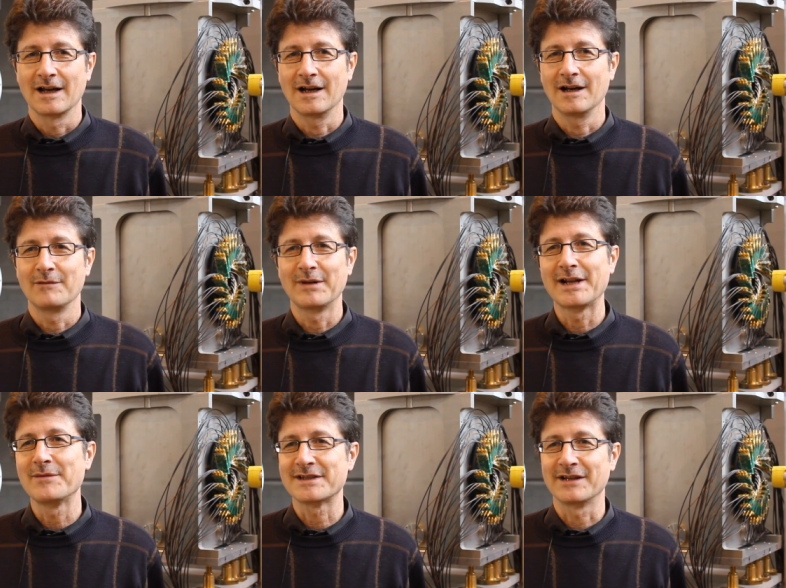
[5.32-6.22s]
Uh, my
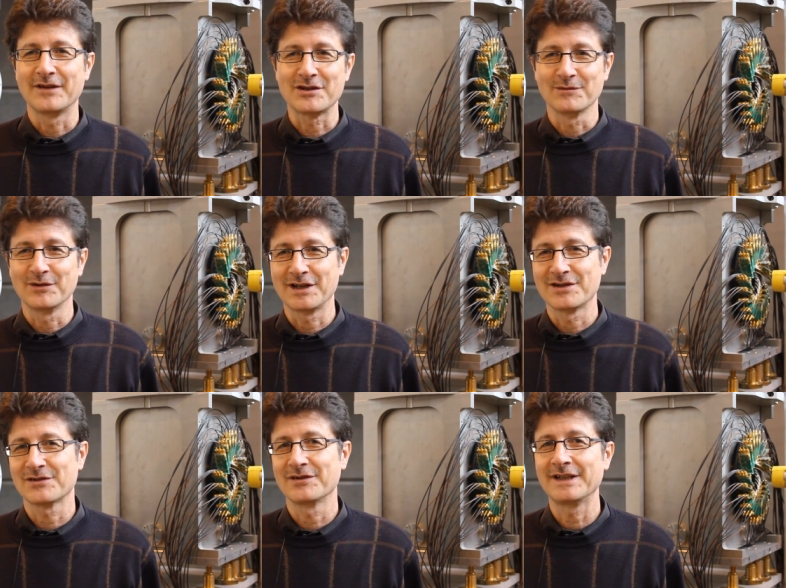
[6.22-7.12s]
name is Elvezio
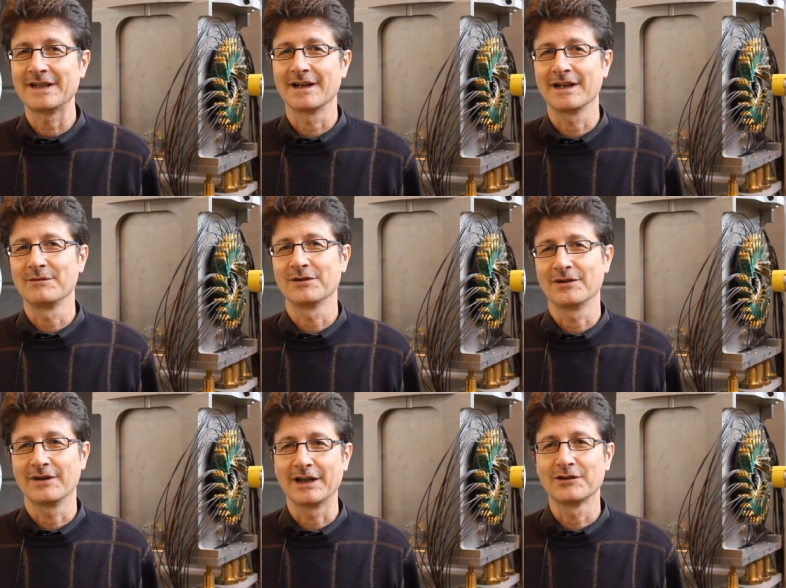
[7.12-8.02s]
Morenzoni. I am
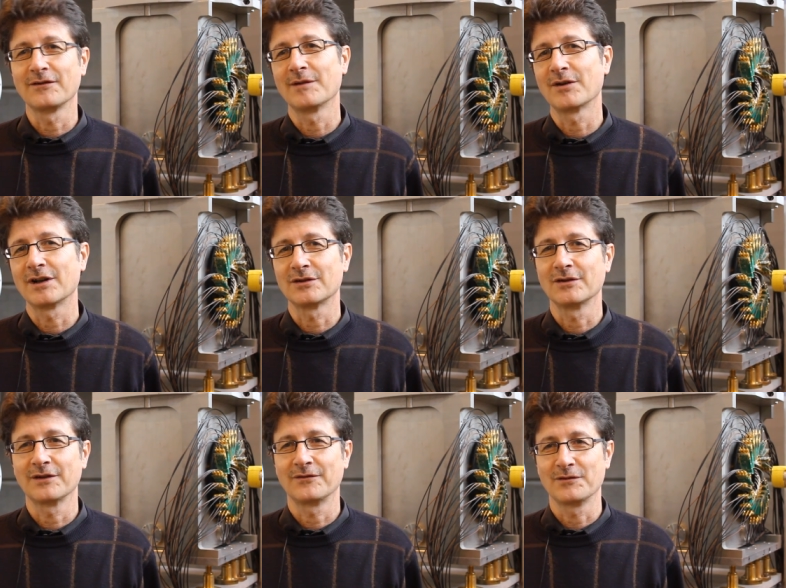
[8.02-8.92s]
the head of
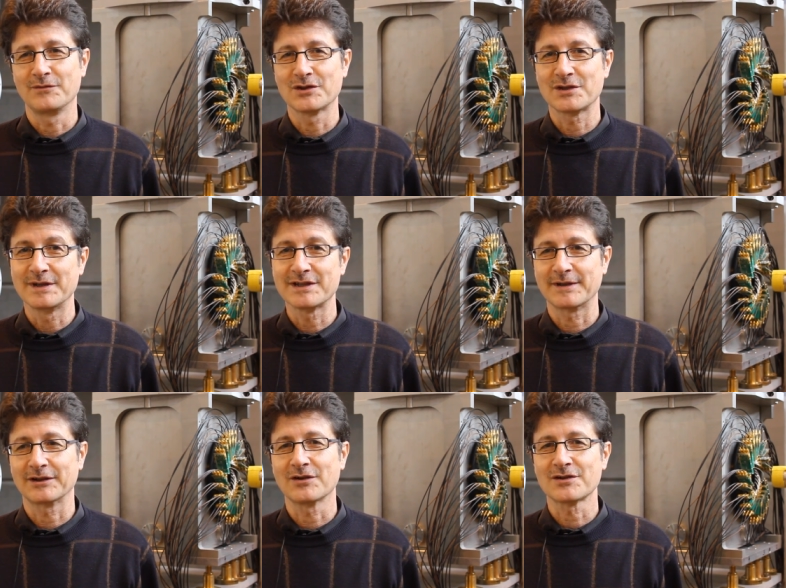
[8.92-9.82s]
laboratory for muon spin
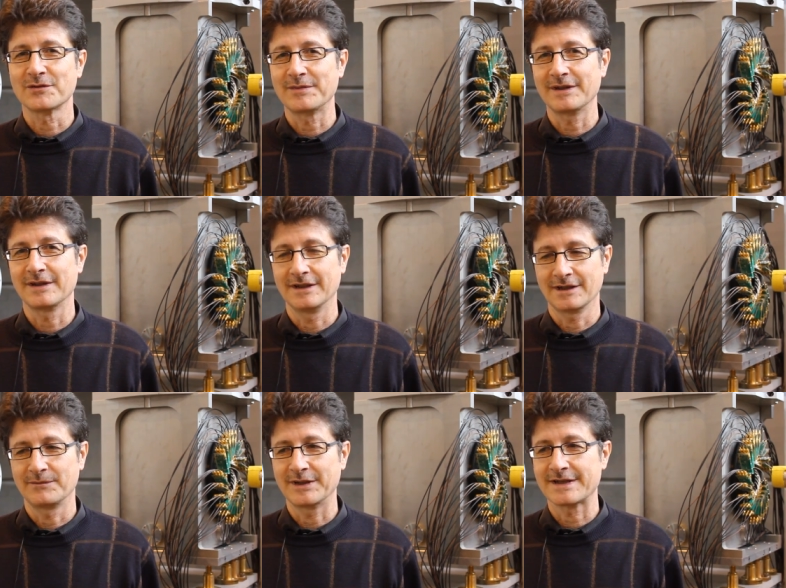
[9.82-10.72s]
spectroscopy
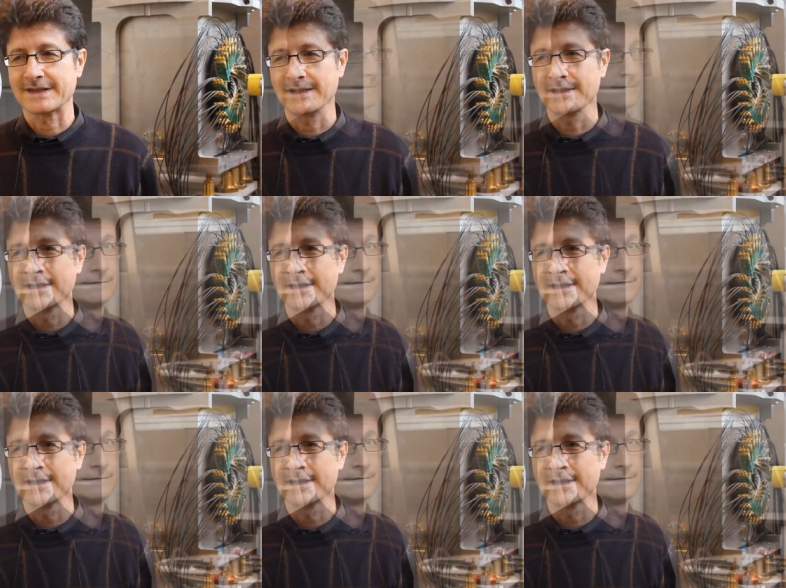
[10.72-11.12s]
here at PSI.